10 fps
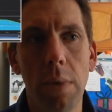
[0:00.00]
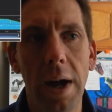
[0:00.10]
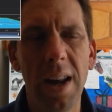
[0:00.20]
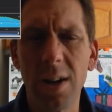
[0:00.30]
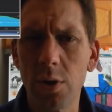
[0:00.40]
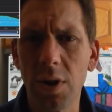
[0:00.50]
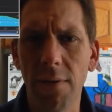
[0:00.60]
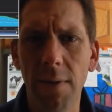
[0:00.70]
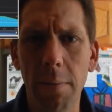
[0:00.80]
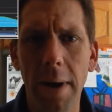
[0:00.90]
had interesting
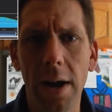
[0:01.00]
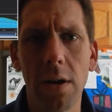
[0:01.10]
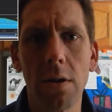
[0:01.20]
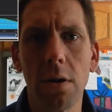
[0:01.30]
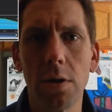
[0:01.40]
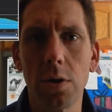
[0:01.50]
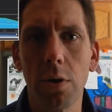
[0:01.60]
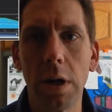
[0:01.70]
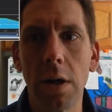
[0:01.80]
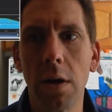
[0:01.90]
feedback on the
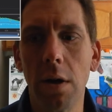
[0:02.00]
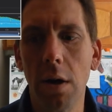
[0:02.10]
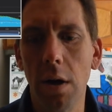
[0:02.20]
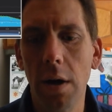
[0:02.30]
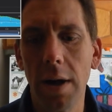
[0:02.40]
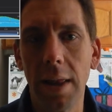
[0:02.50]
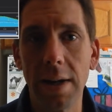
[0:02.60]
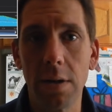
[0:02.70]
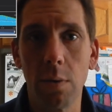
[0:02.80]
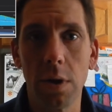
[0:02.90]
screen. And then I
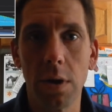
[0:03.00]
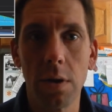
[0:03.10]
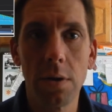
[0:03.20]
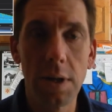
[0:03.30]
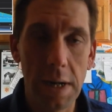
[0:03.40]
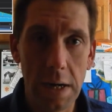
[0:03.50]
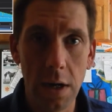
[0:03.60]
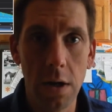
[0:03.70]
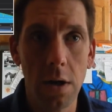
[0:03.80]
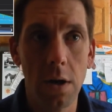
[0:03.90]
did one today
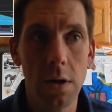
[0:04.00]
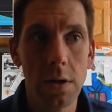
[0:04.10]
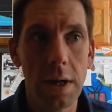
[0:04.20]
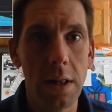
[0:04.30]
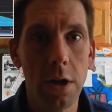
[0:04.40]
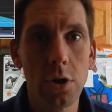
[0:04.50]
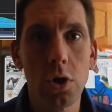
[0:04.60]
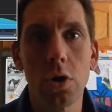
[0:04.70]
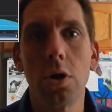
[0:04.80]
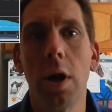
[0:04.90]
at
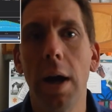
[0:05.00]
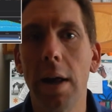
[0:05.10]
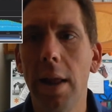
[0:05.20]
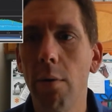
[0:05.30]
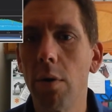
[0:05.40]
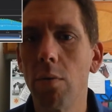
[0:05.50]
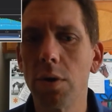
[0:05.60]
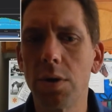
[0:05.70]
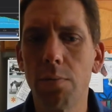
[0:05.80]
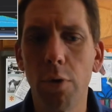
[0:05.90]
lunch, and that one
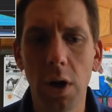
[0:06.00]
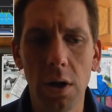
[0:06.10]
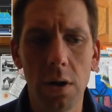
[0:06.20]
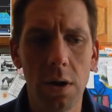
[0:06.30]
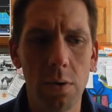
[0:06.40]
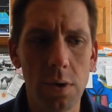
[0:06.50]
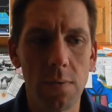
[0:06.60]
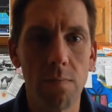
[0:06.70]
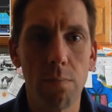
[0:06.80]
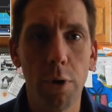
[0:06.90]
was pretty good. It was
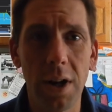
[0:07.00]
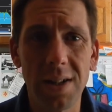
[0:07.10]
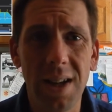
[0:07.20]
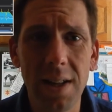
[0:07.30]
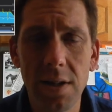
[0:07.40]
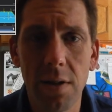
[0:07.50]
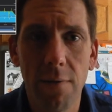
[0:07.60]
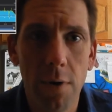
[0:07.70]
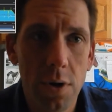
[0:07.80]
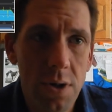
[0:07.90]
pretty intense in the
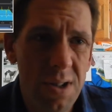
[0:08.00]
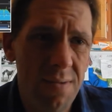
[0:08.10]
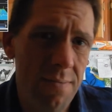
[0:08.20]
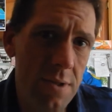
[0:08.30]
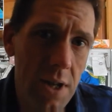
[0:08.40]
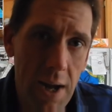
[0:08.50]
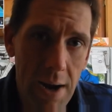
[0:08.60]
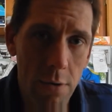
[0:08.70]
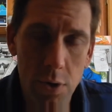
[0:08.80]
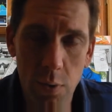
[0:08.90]
first, say,
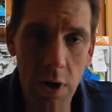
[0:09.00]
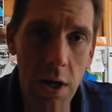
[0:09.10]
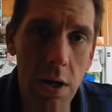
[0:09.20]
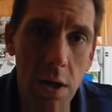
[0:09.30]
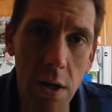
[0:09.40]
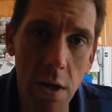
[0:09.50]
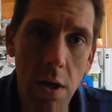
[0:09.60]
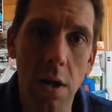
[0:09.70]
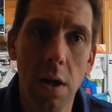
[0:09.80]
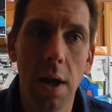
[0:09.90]
hour 20,
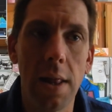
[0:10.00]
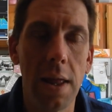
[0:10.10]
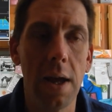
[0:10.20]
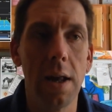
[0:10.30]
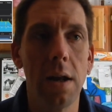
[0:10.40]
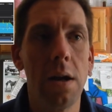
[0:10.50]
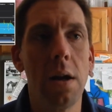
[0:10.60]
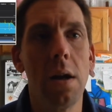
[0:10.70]
and then